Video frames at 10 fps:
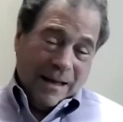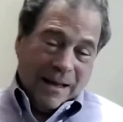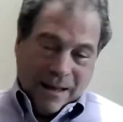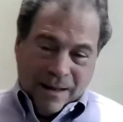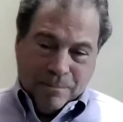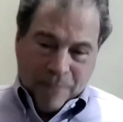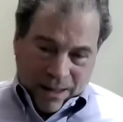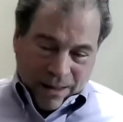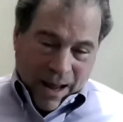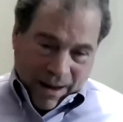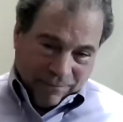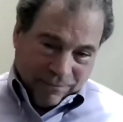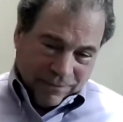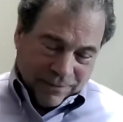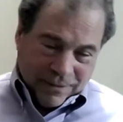in my life.
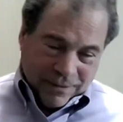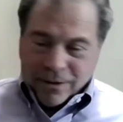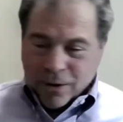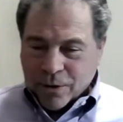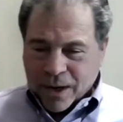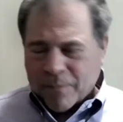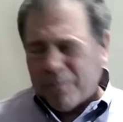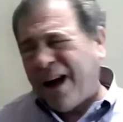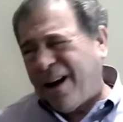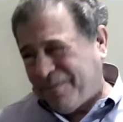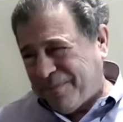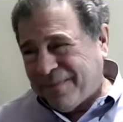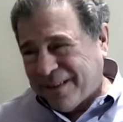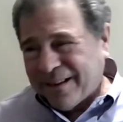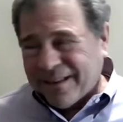Okay, well,
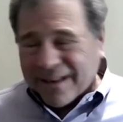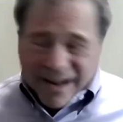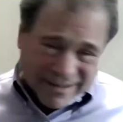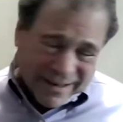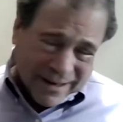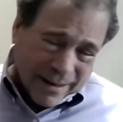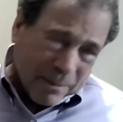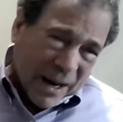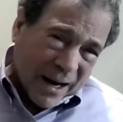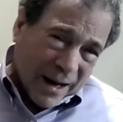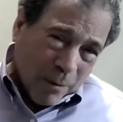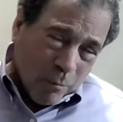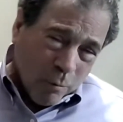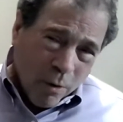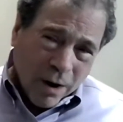I take that back. I
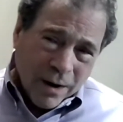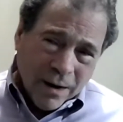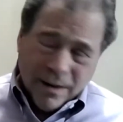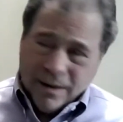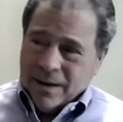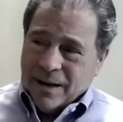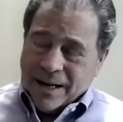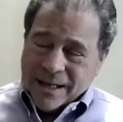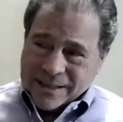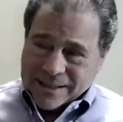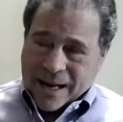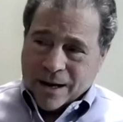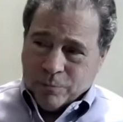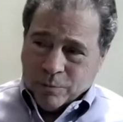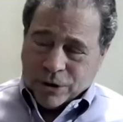won a
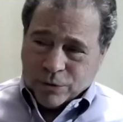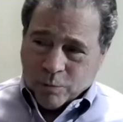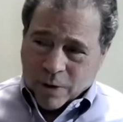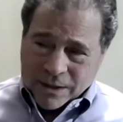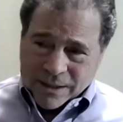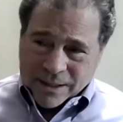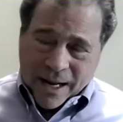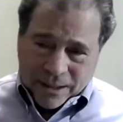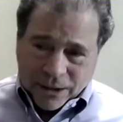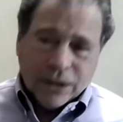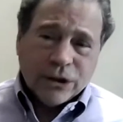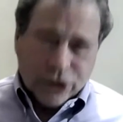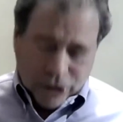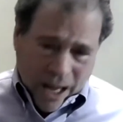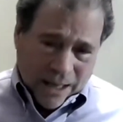sandwich once at
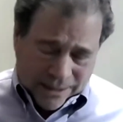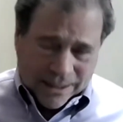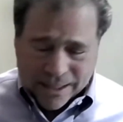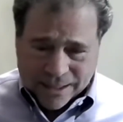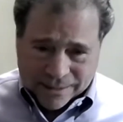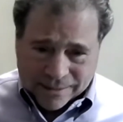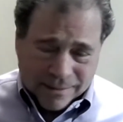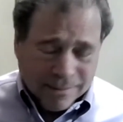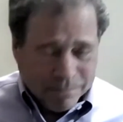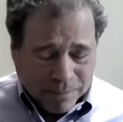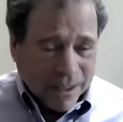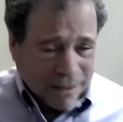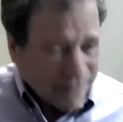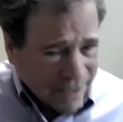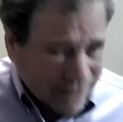Schlotsky's, but
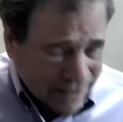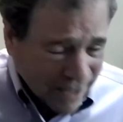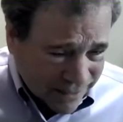that's not